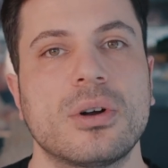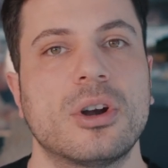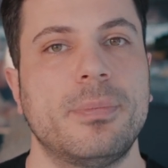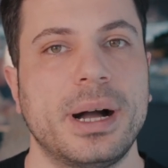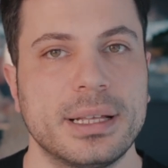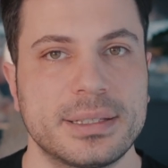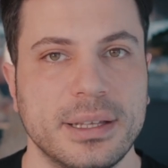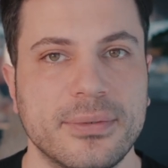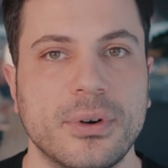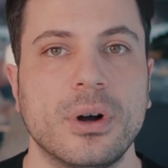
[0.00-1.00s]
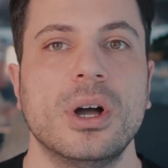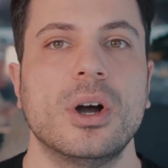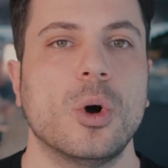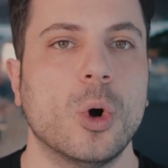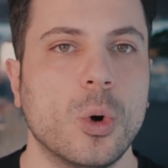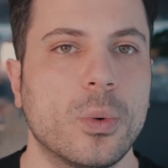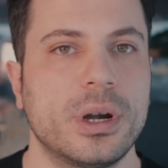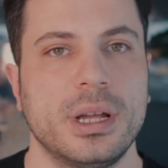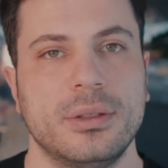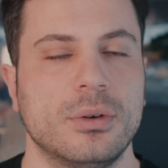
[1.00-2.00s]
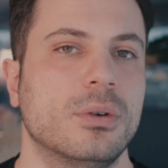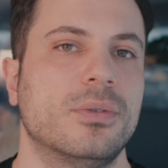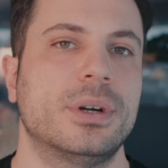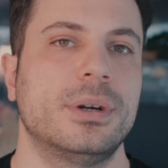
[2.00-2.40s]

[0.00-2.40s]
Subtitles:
or biased info over and over.